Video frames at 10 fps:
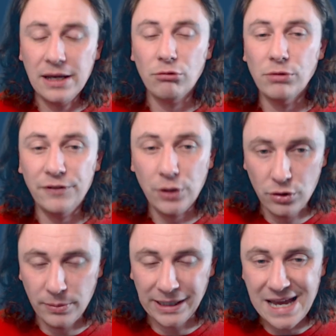review
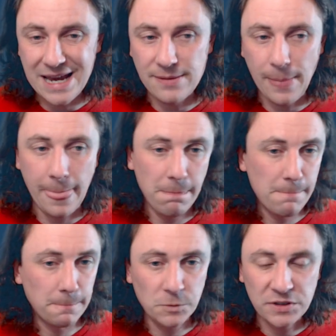them again
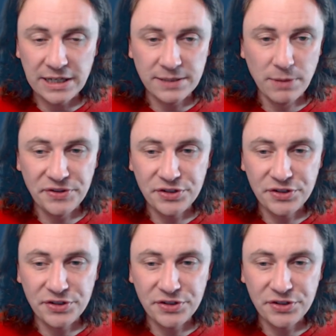6 months